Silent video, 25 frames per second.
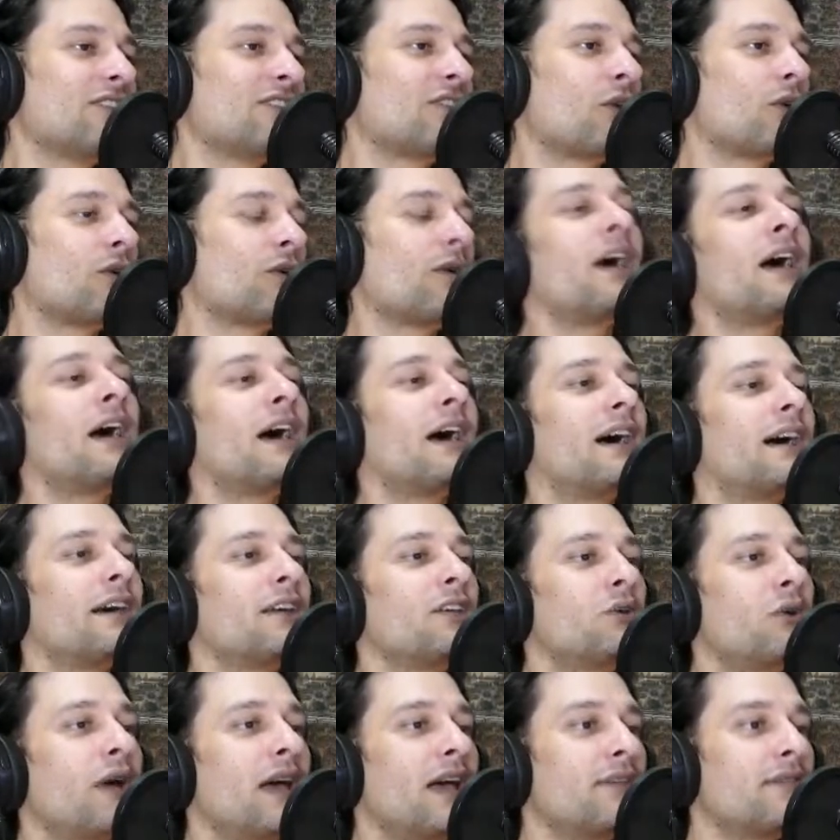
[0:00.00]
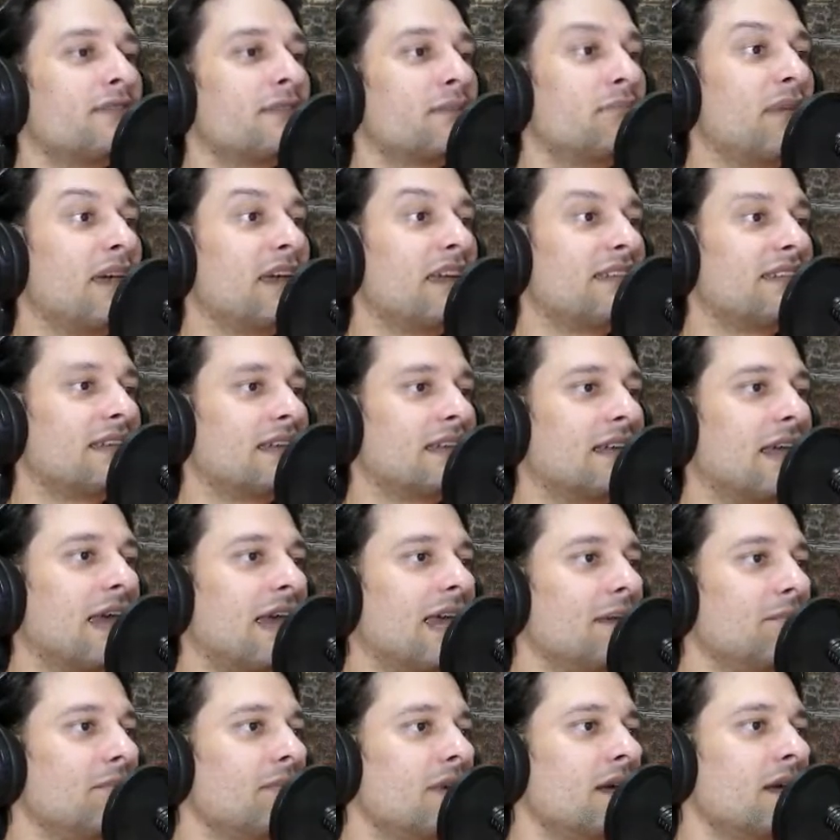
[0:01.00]
So you have the basic
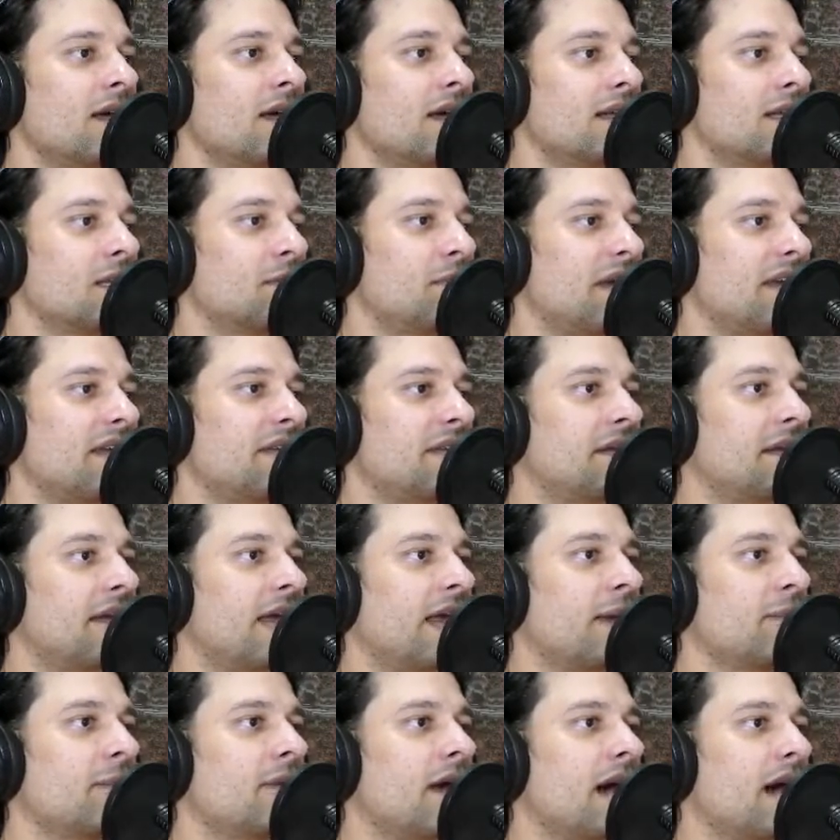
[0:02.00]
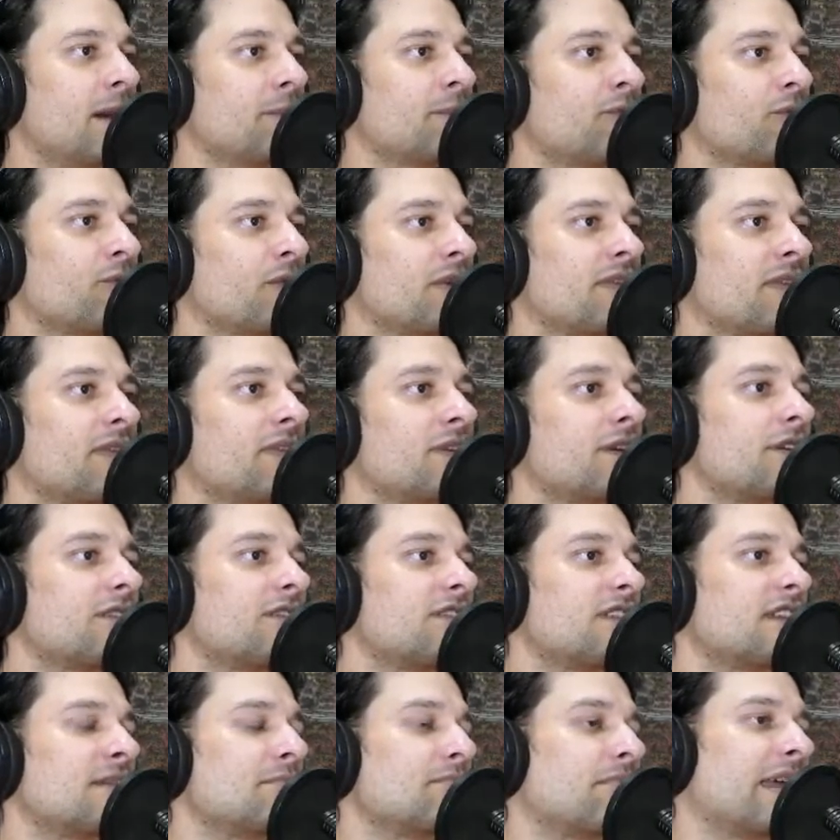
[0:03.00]
game. The basic game comes with
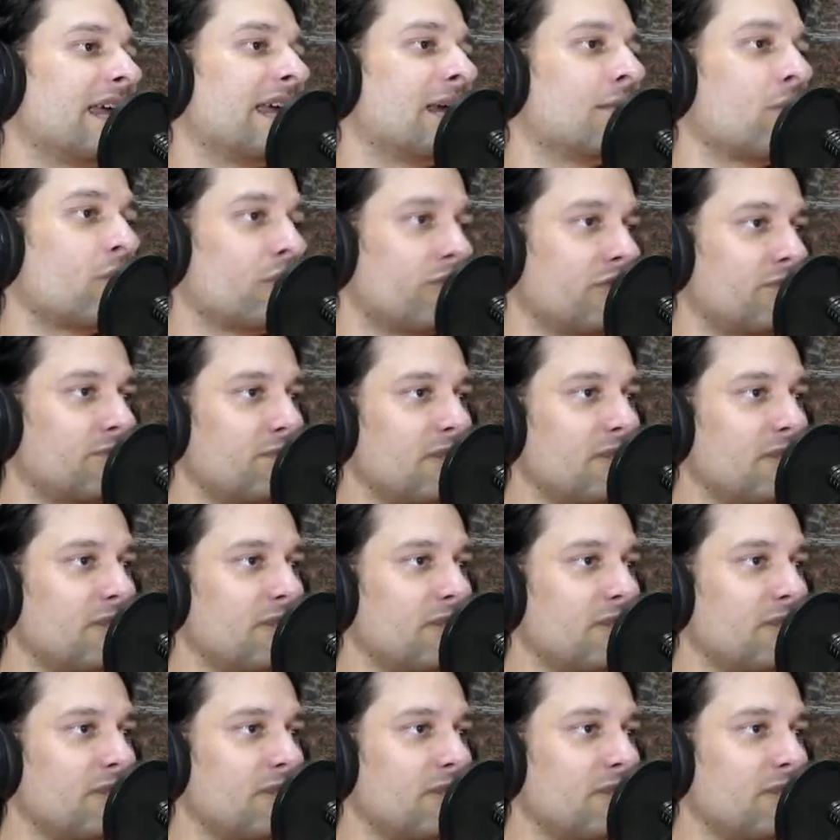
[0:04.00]
13 playable